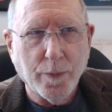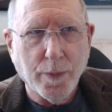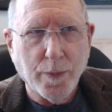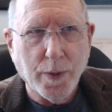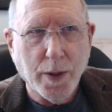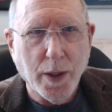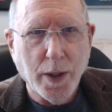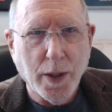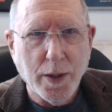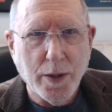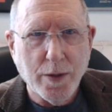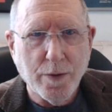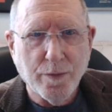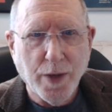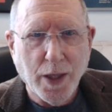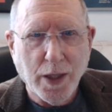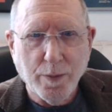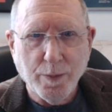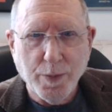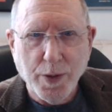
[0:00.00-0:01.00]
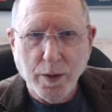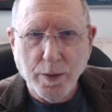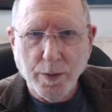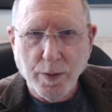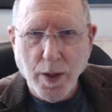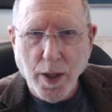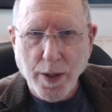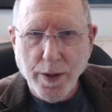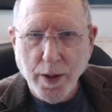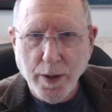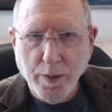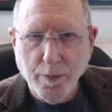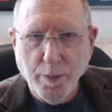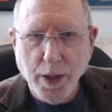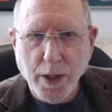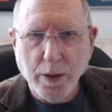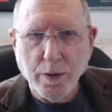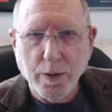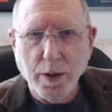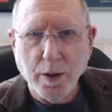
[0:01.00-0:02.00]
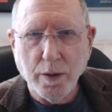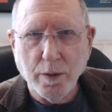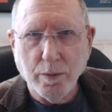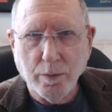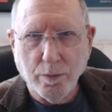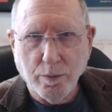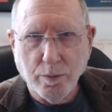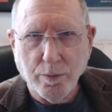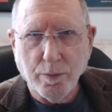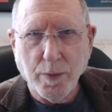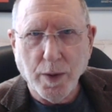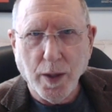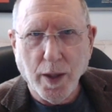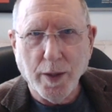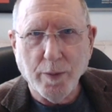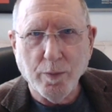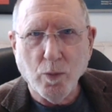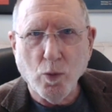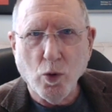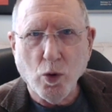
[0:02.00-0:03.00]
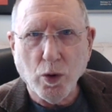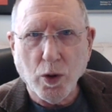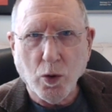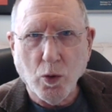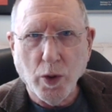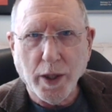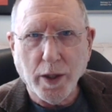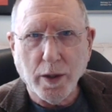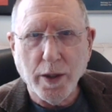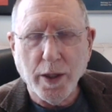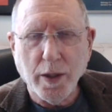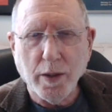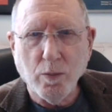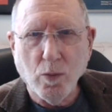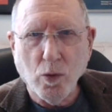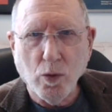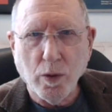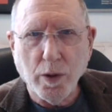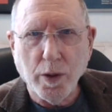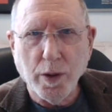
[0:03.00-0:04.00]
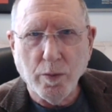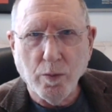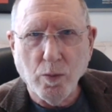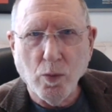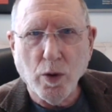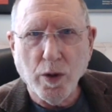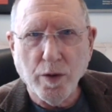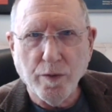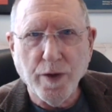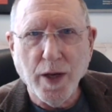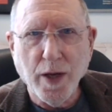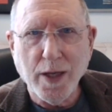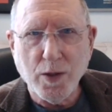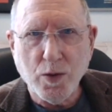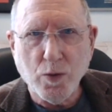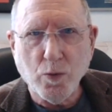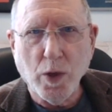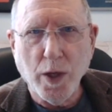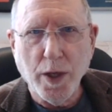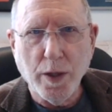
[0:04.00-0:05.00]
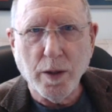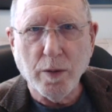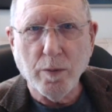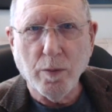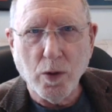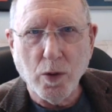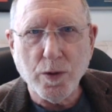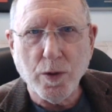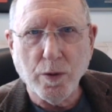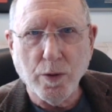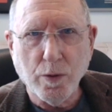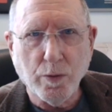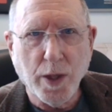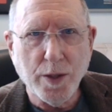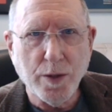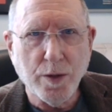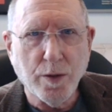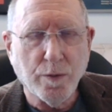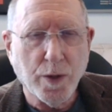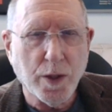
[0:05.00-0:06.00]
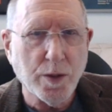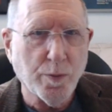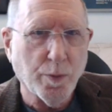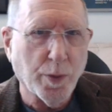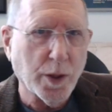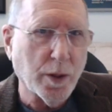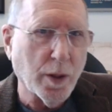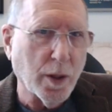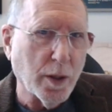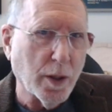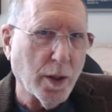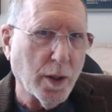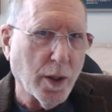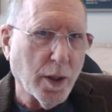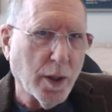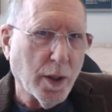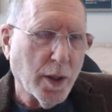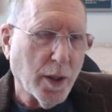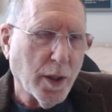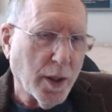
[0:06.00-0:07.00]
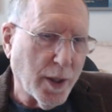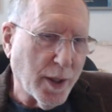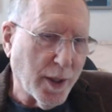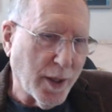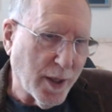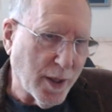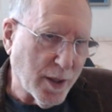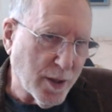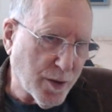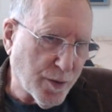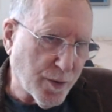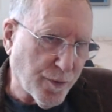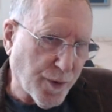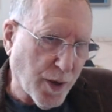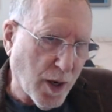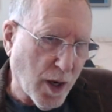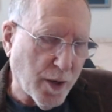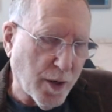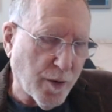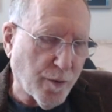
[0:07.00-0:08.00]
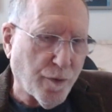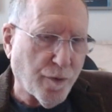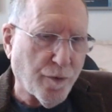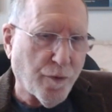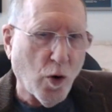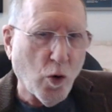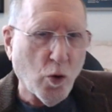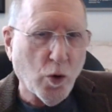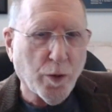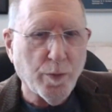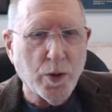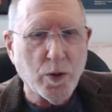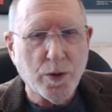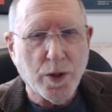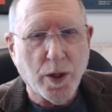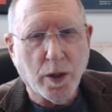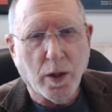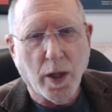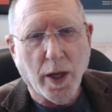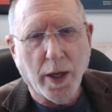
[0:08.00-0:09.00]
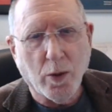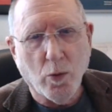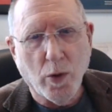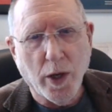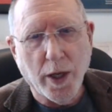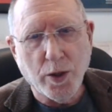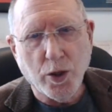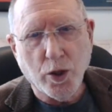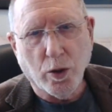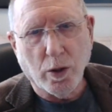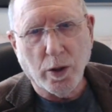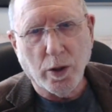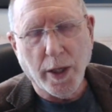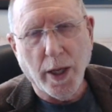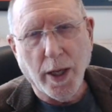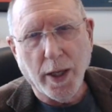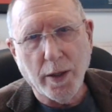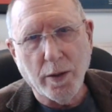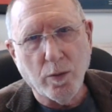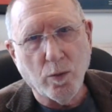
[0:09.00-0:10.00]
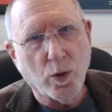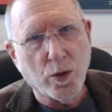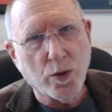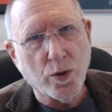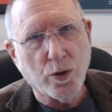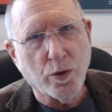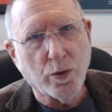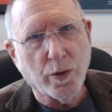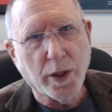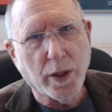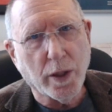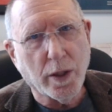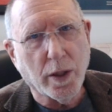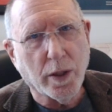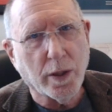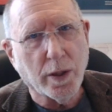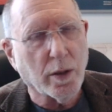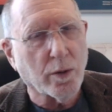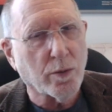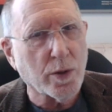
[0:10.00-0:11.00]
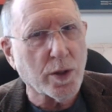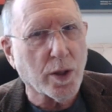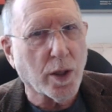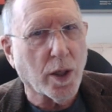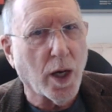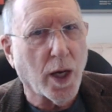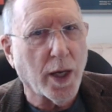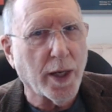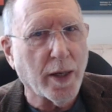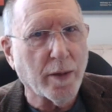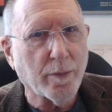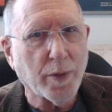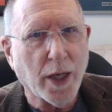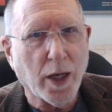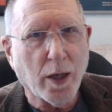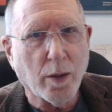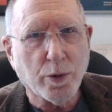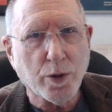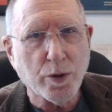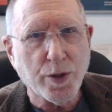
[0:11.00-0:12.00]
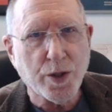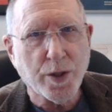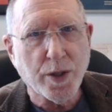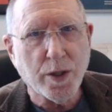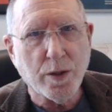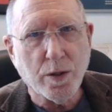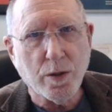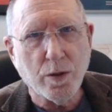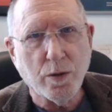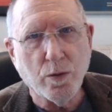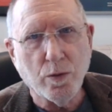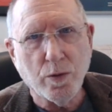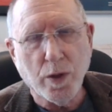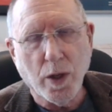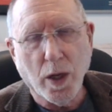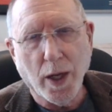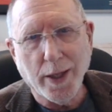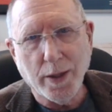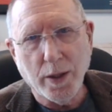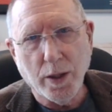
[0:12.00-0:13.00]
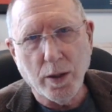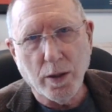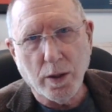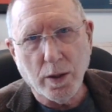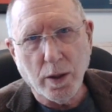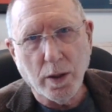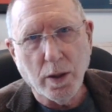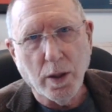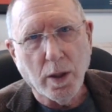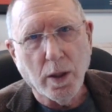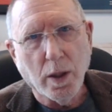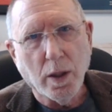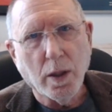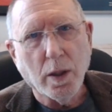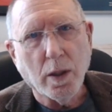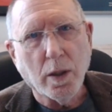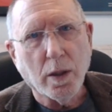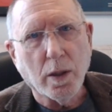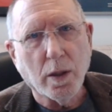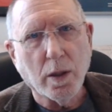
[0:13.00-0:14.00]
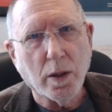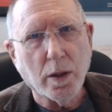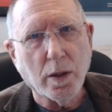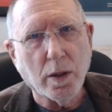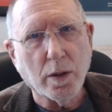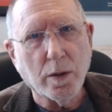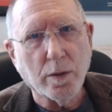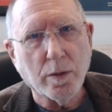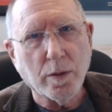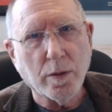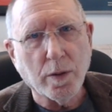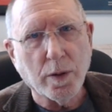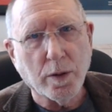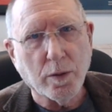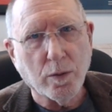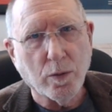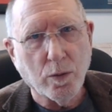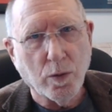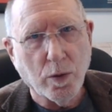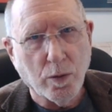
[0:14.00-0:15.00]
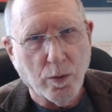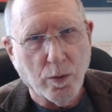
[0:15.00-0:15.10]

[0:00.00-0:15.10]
He developed it, I think, better than and more quickly and more in a more advanced way than most of the rest of us. But in his kind of folk music-like way, Charlie Haden was doing it, and there was a guy named Albert Stinson who died young, who